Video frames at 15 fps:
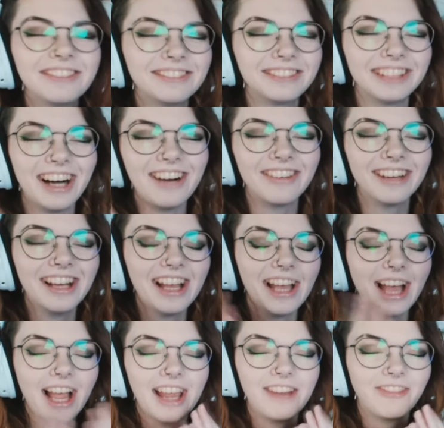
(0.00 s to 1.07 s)
No!
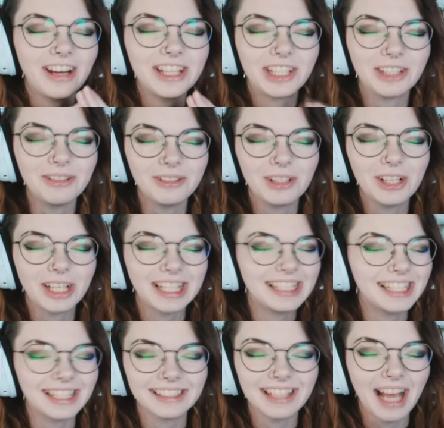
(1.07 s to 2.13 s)
If I don't look, it
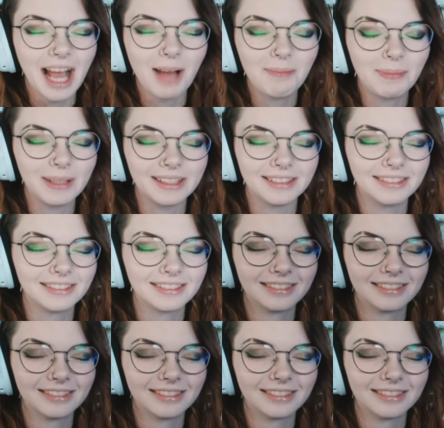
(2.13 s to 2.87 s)
didn't happen.